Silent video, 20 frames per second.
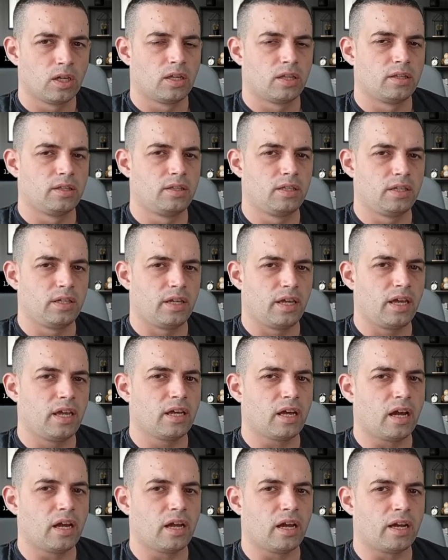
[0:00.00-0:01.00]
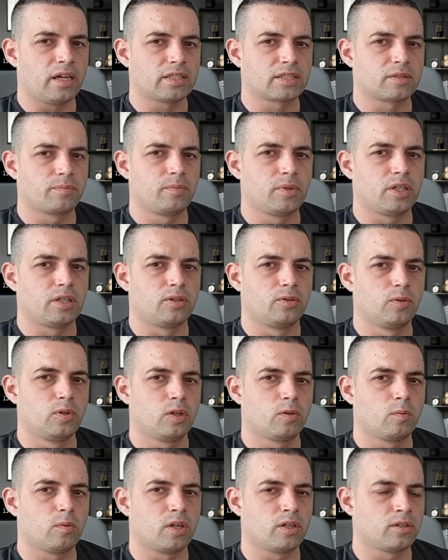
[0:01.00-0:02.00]
the AI asked me, do
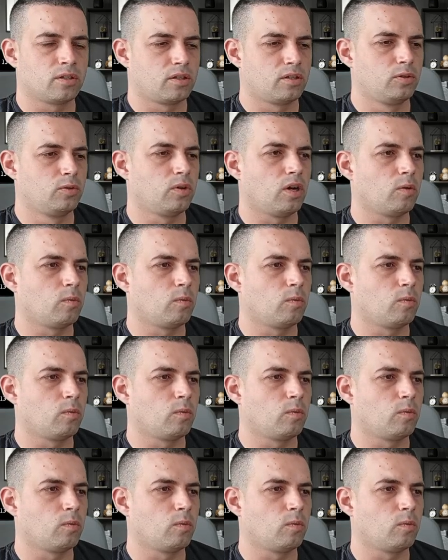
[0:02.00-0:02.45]
I